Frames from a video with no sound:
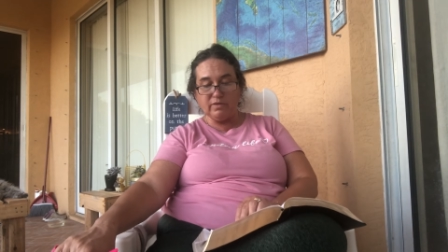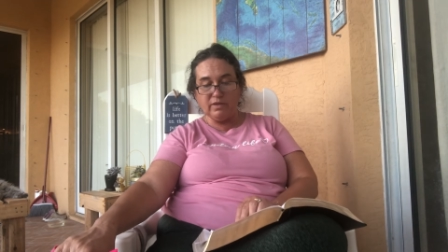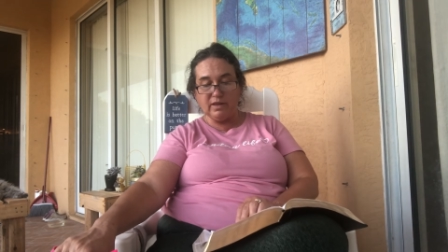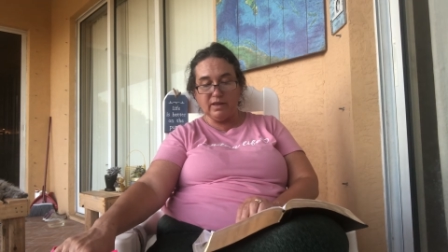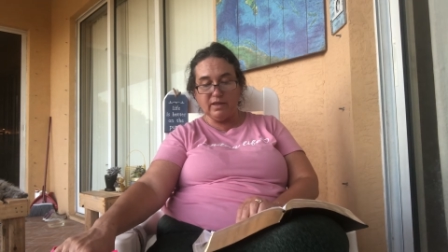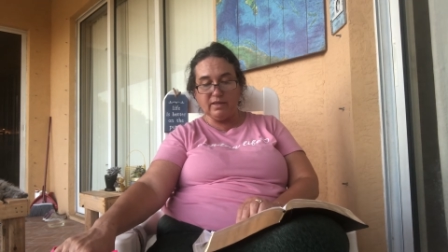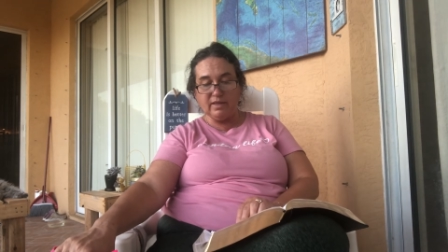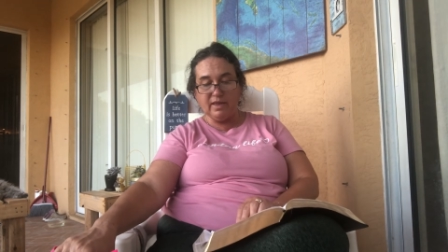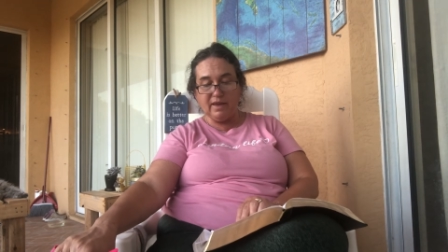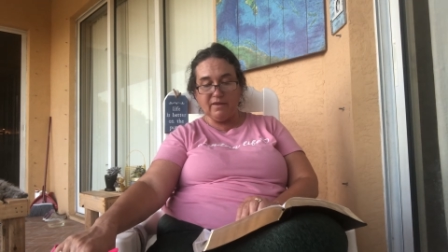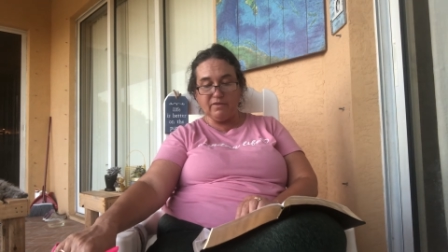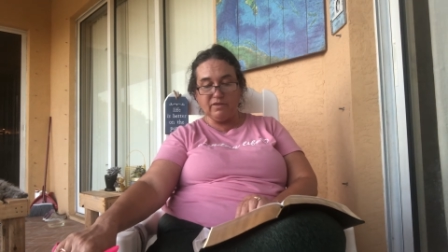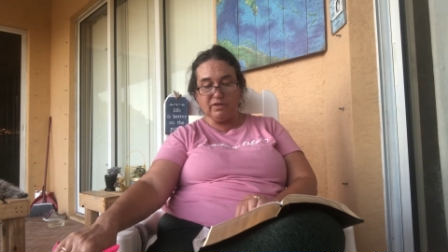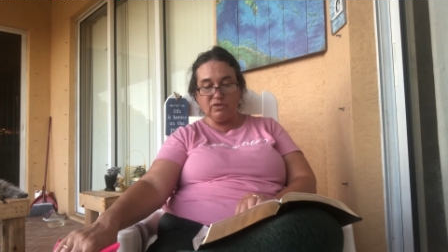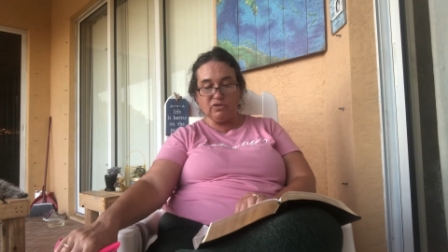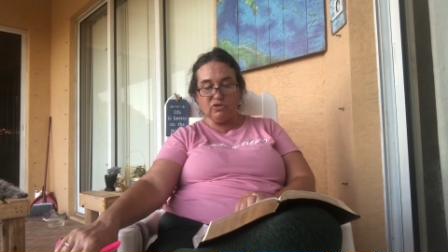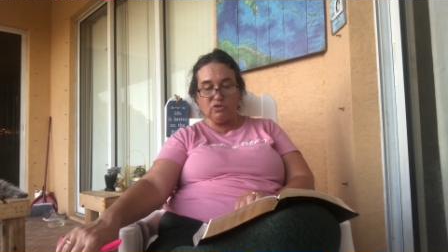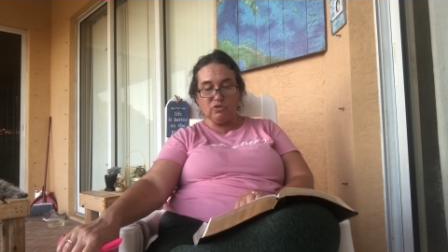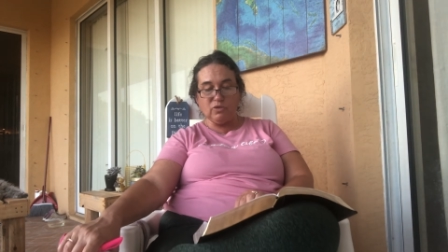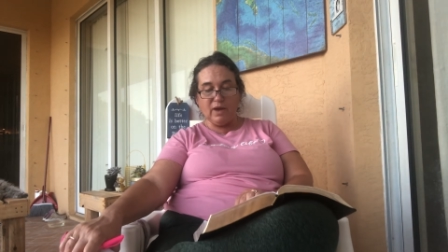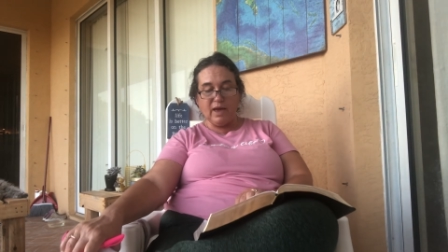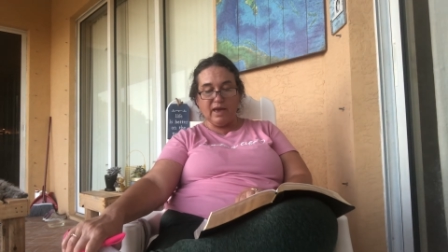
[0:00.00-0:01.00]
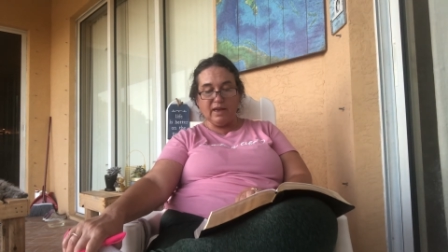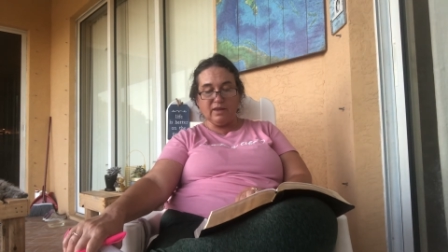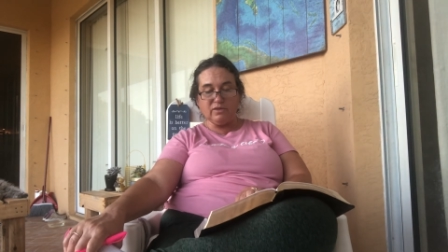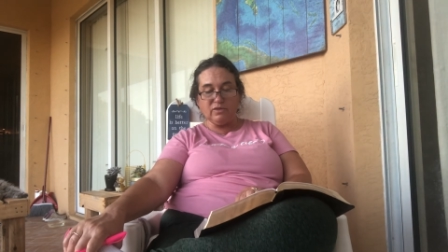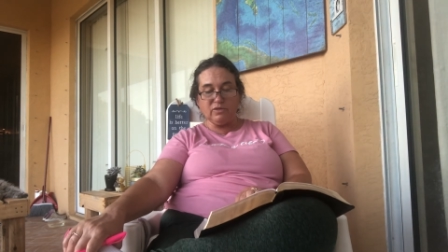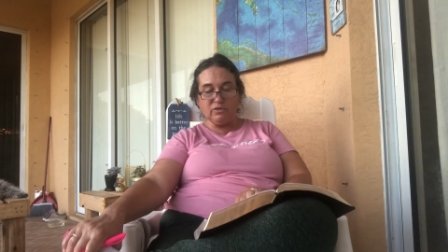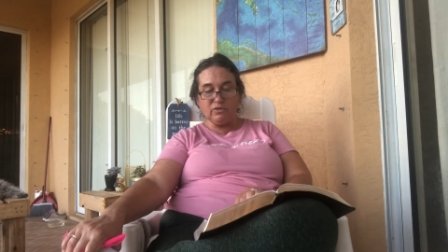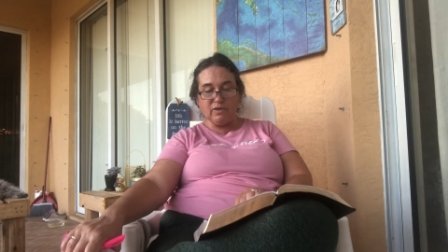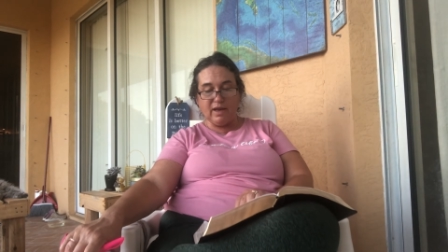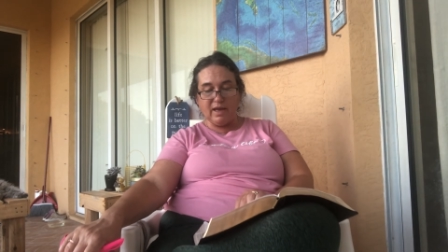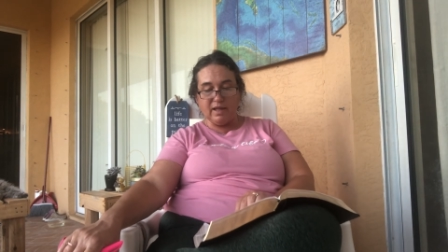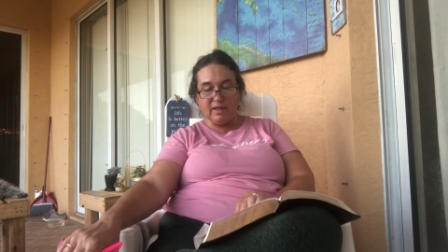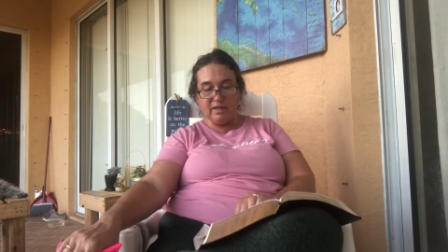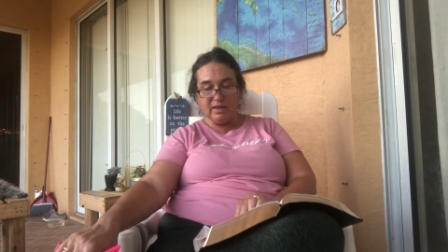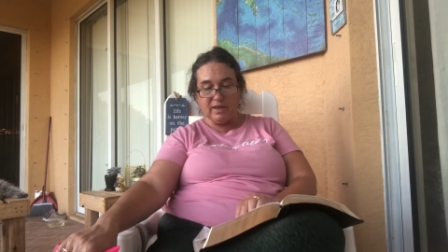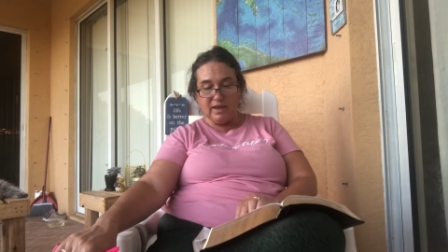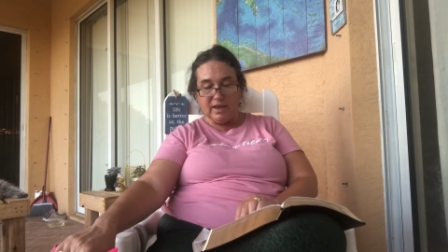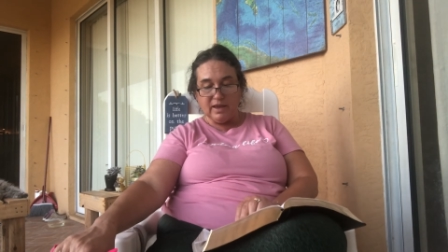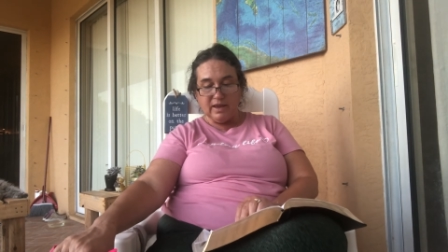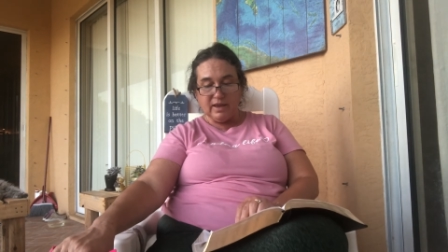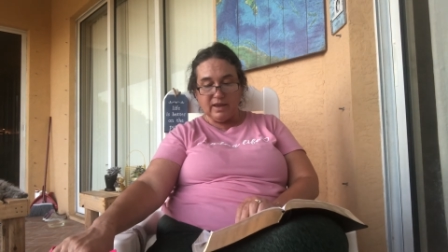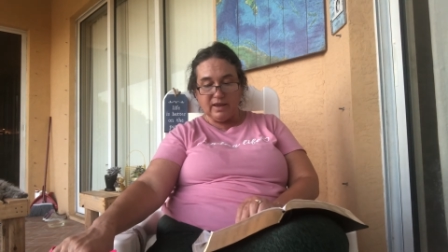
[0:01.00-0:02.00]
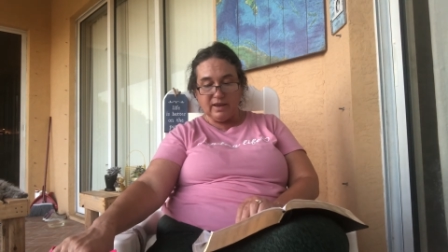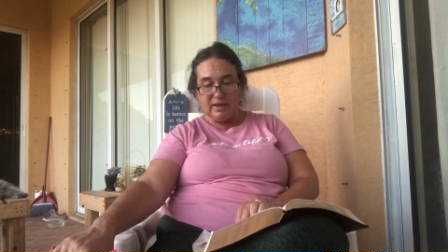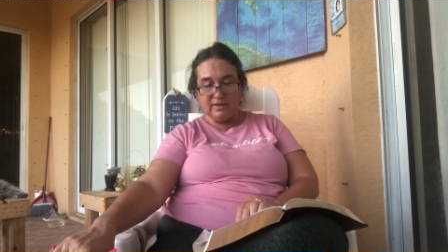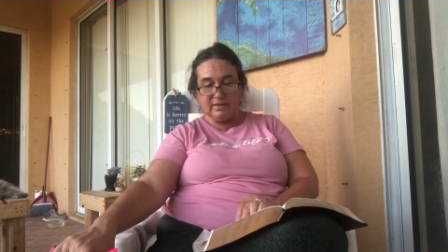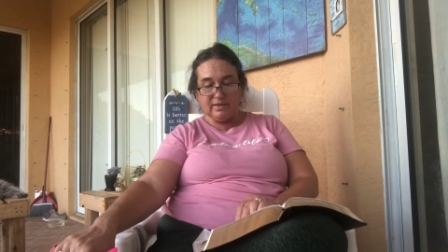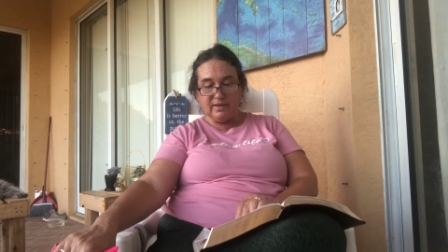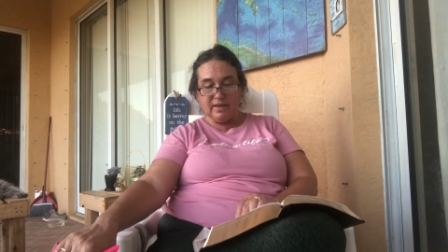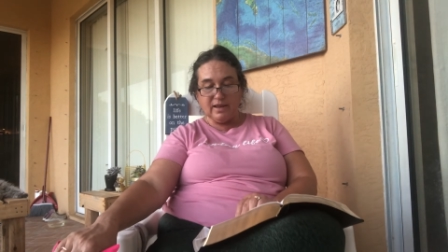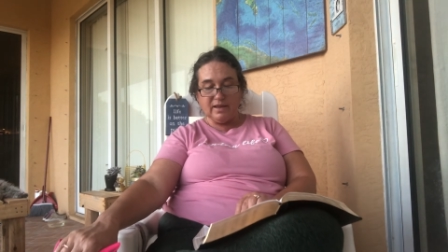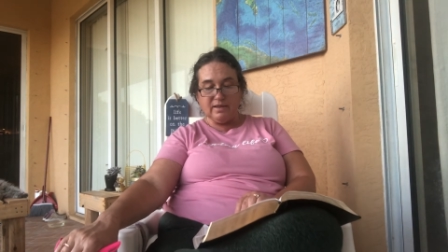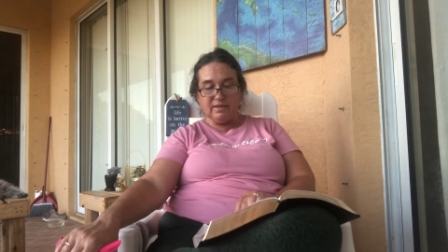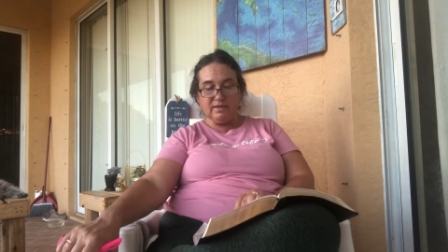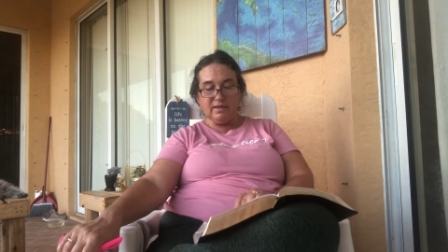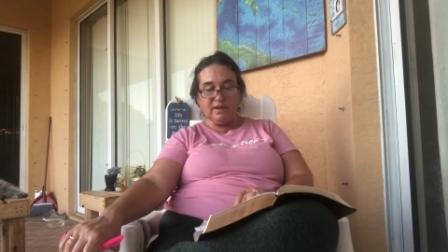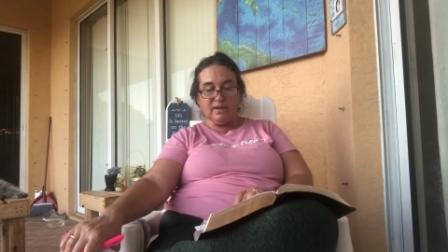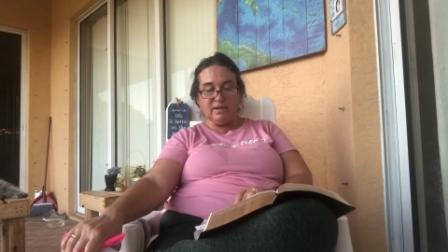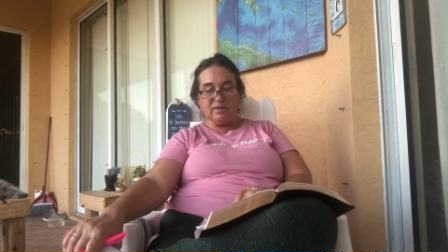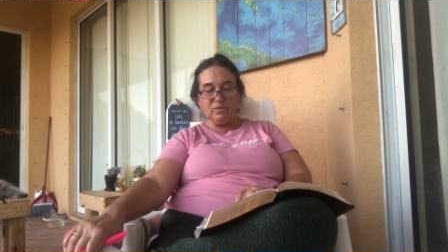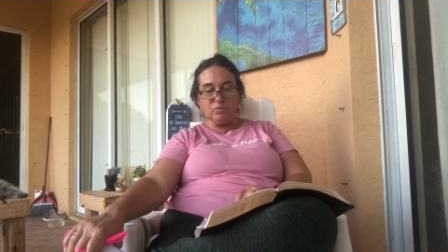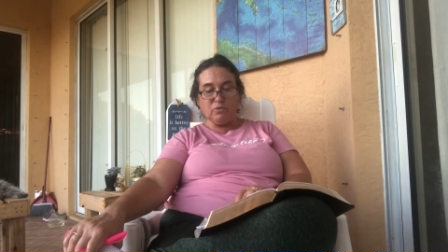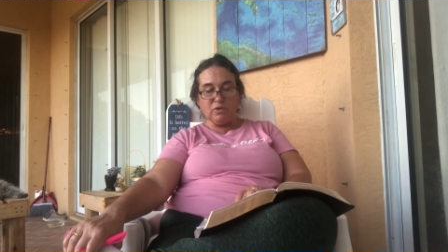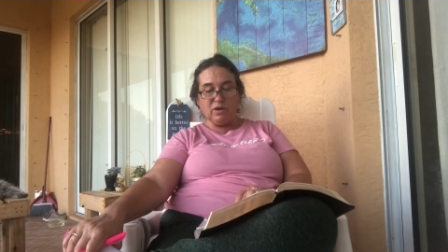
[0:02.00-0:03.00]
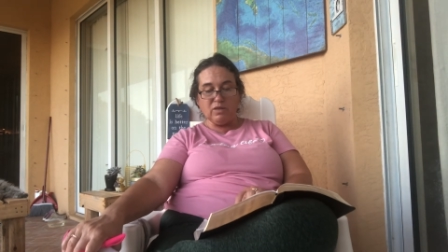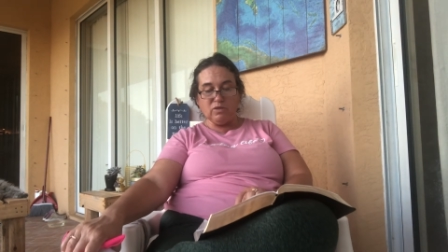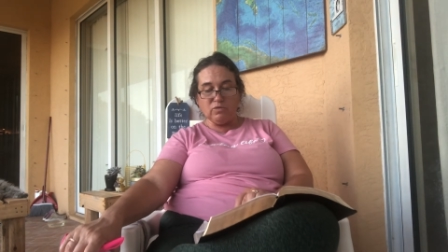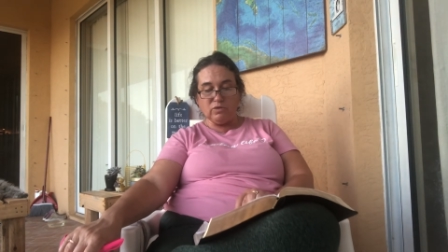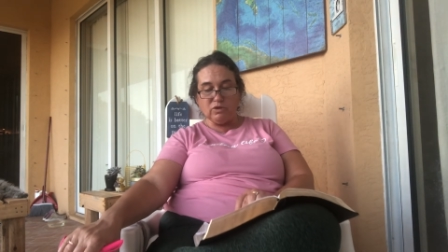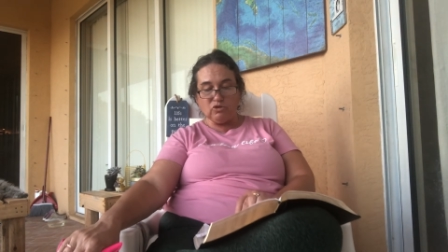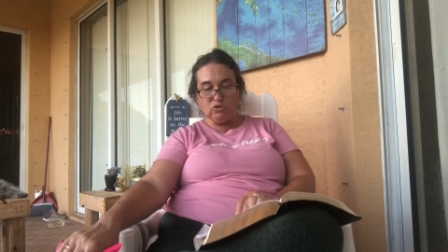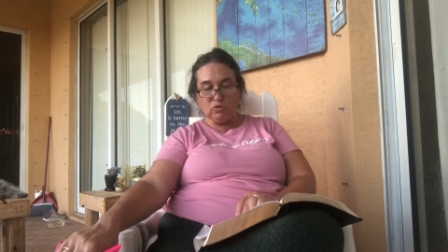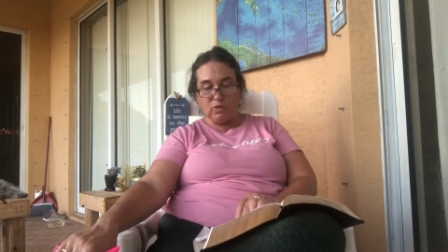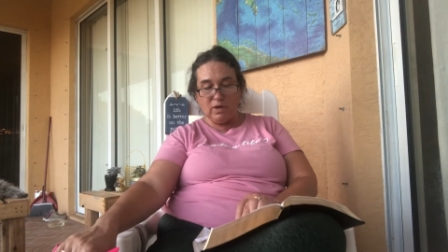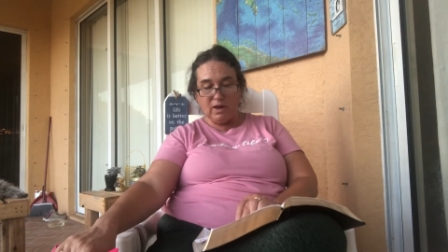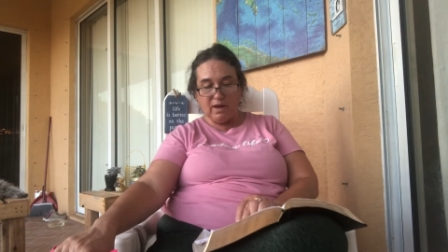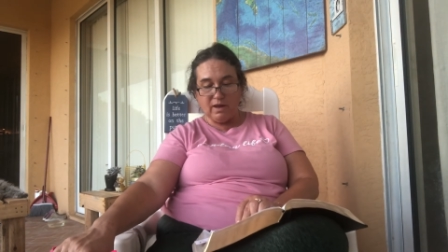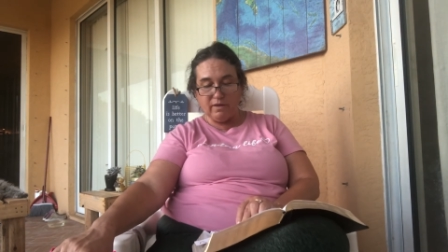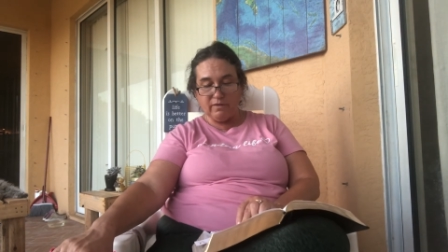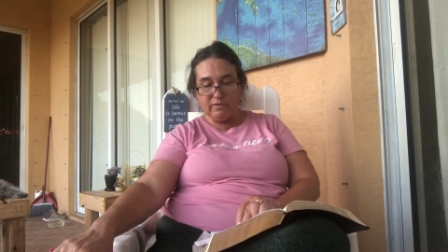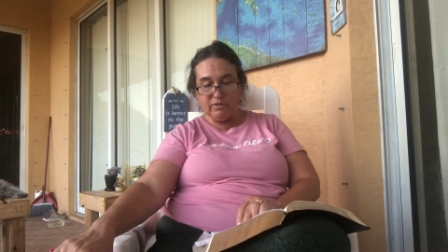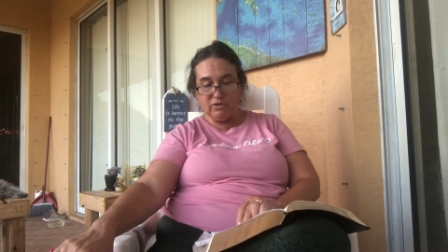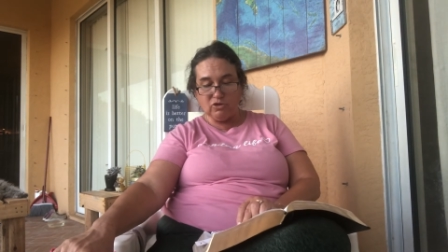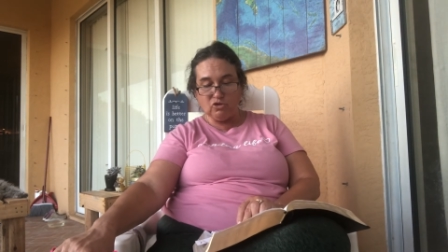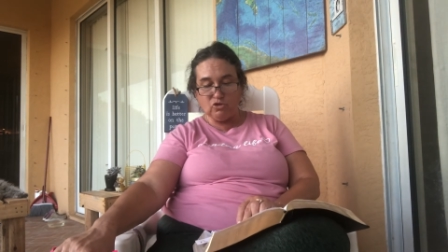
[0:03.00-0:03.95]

The eleventh to Azarel, his sons, and his brethren, 12. The